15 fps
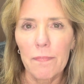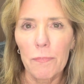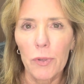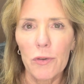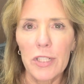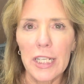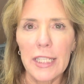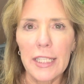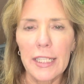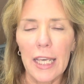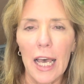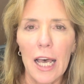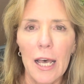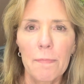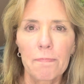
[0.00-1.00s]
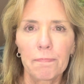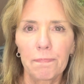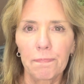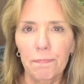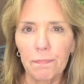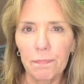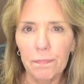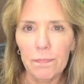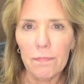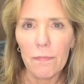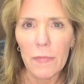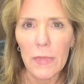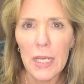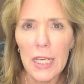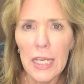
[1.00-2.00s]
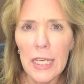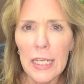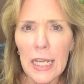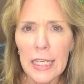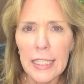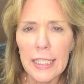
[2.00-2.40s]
proteins come in